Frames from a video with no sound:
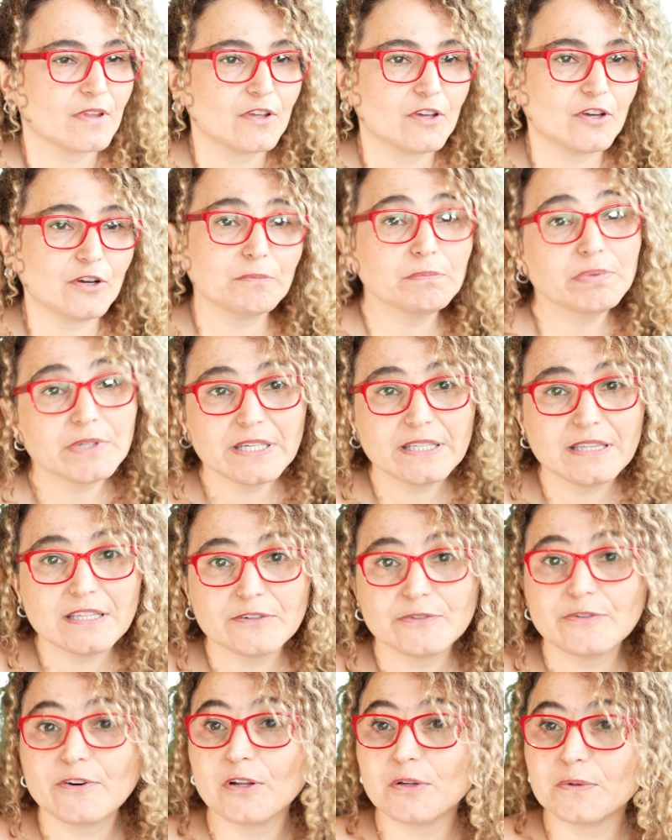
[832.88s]
Complete the
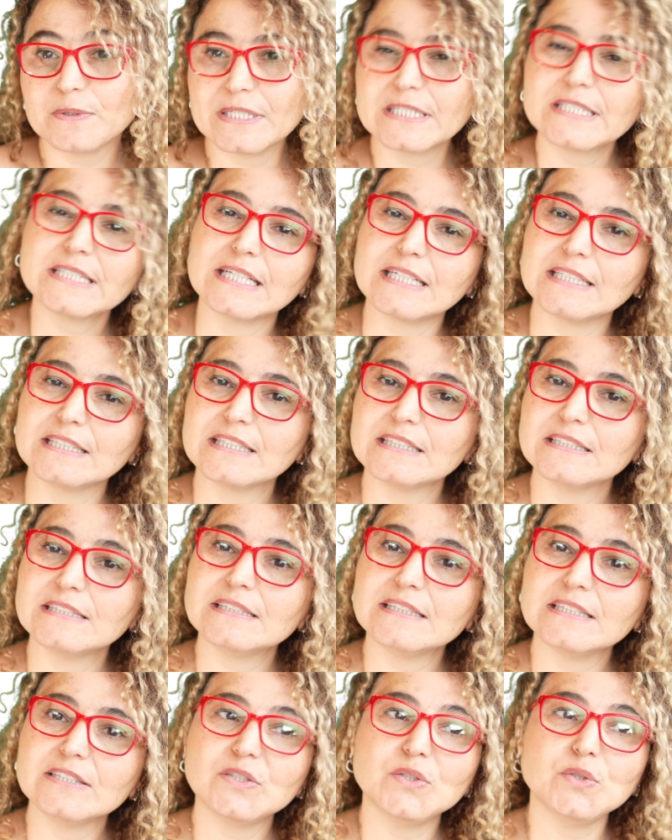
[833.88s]
following
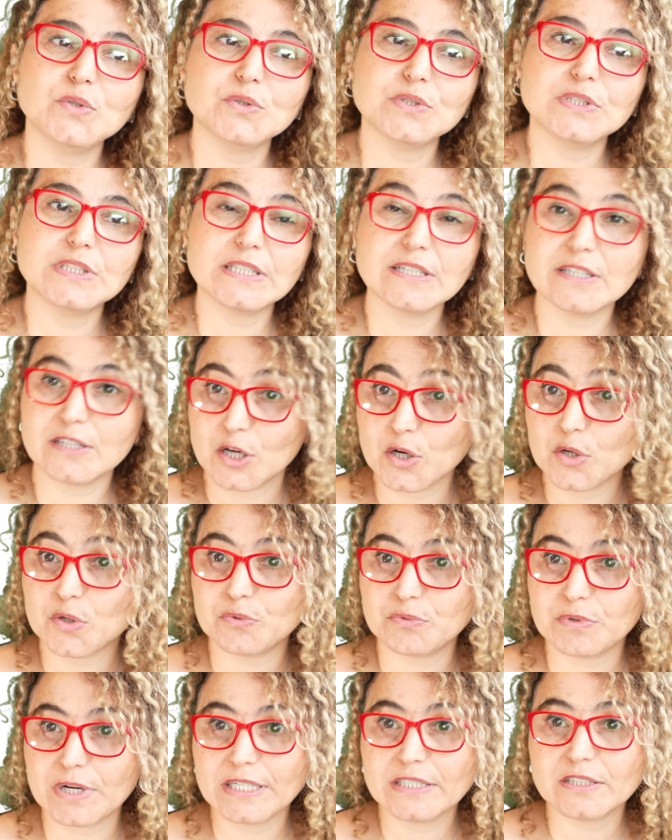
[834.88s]
sentences using the
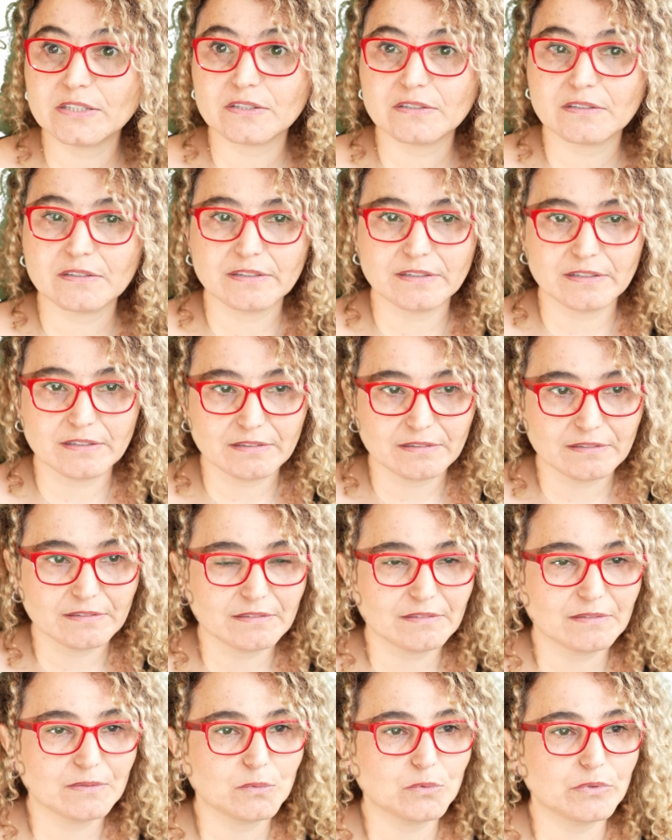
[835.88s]
correct
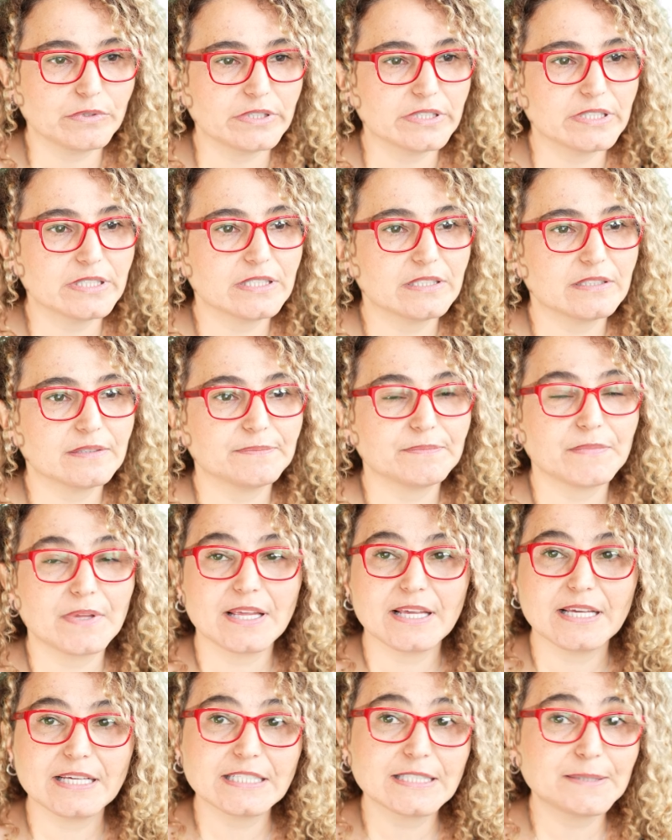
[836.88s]
words.
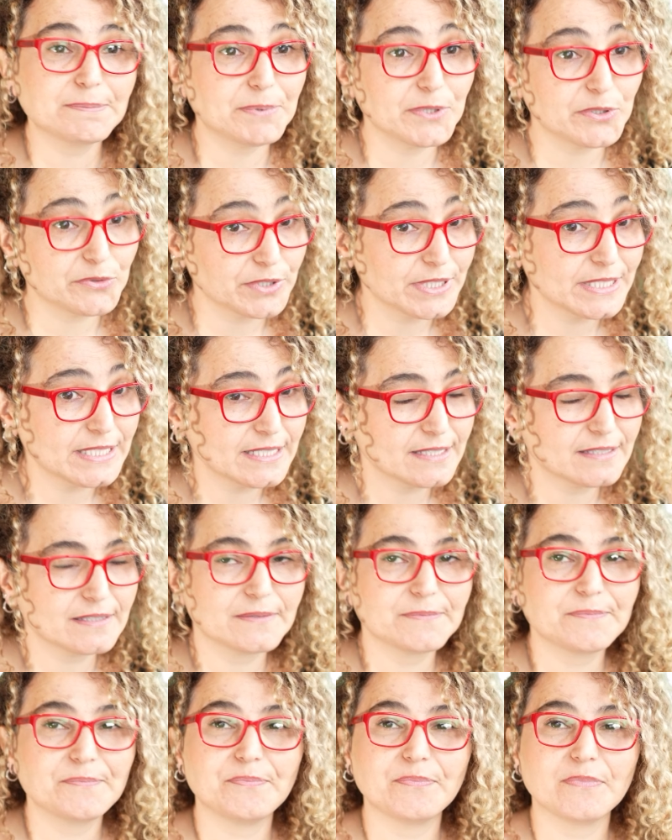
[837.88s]

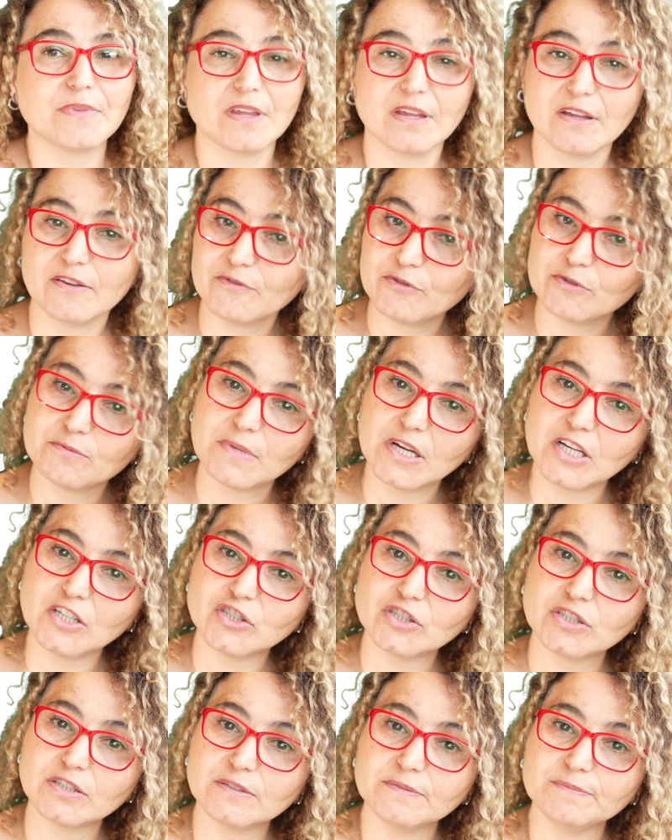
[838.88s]
Experience,
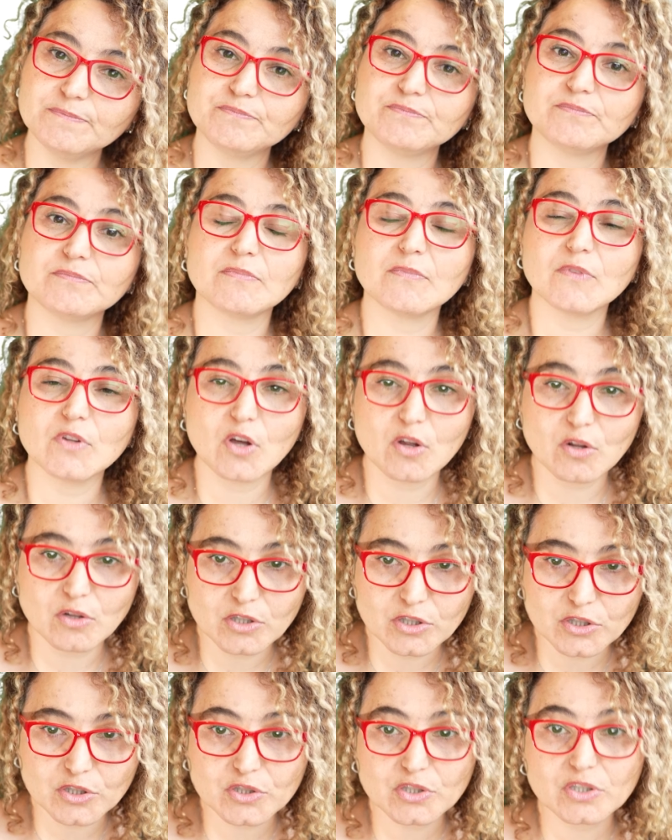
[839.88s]
information,
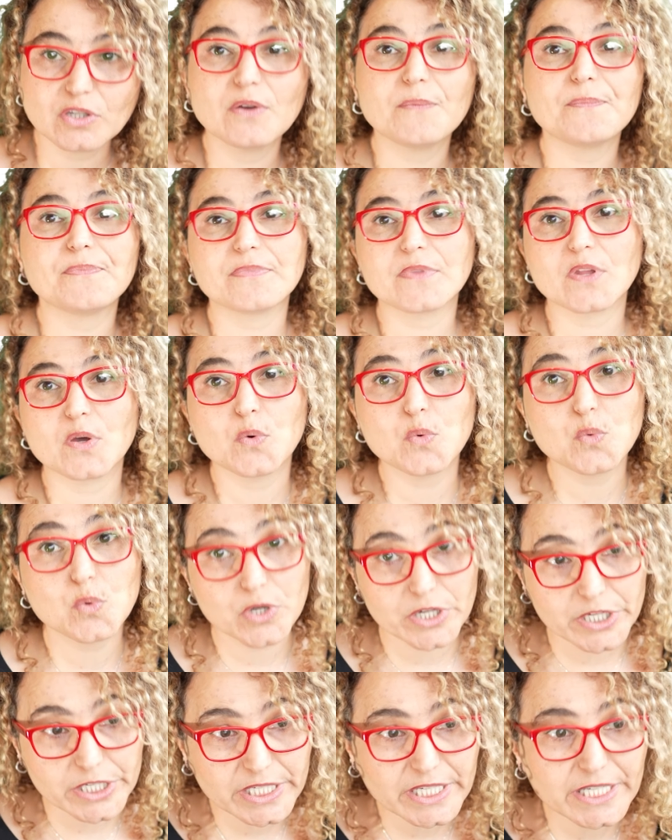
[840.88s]
knowledge,
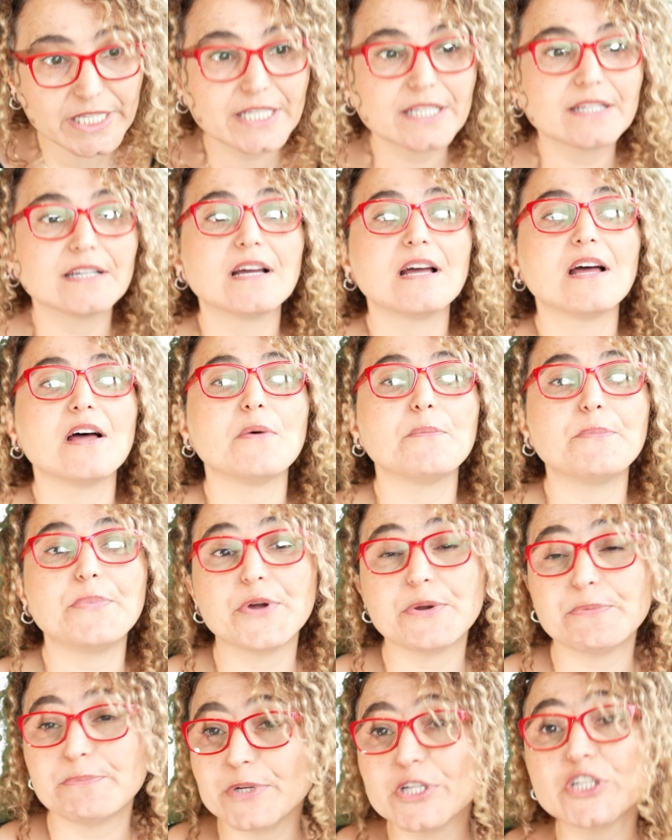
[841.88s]
work,
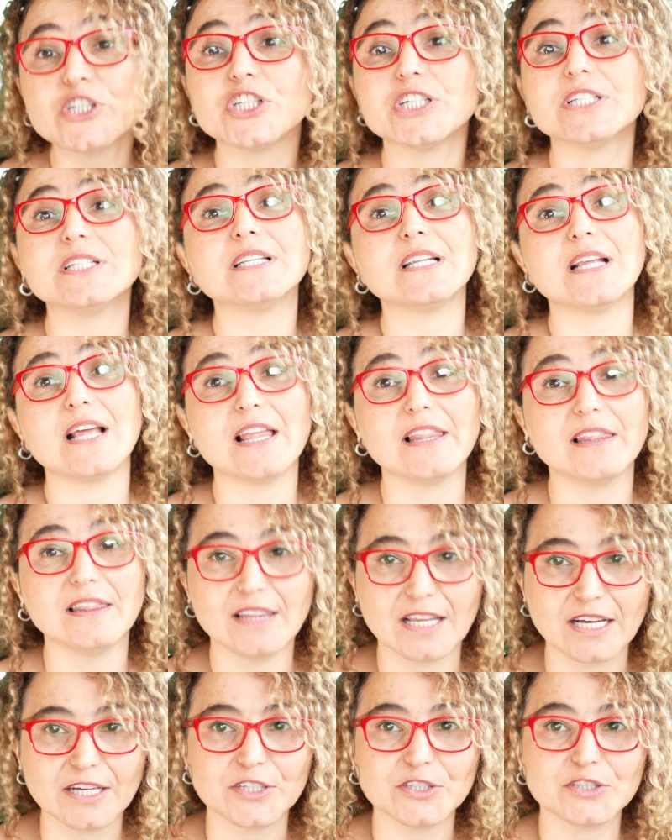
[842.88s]
permission, and
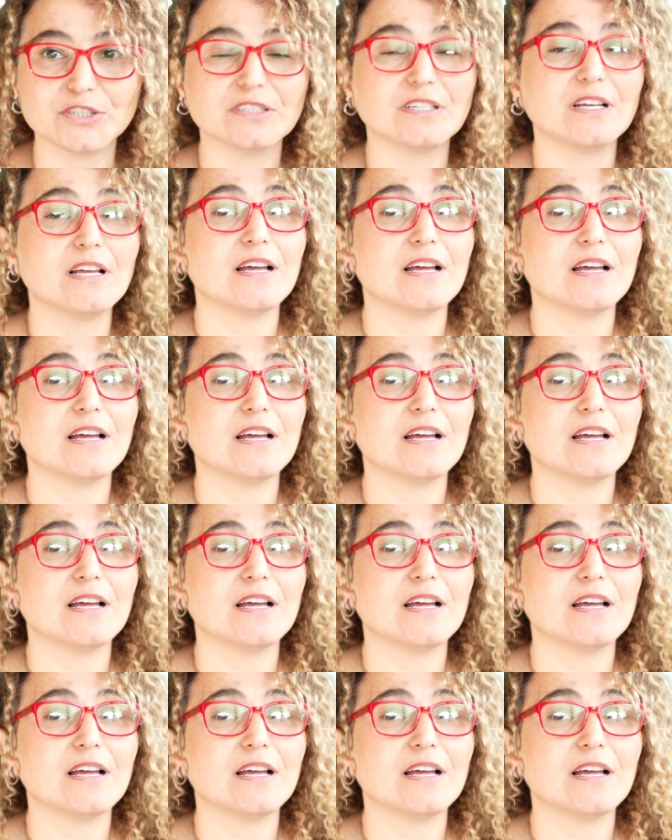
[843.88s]
luggage.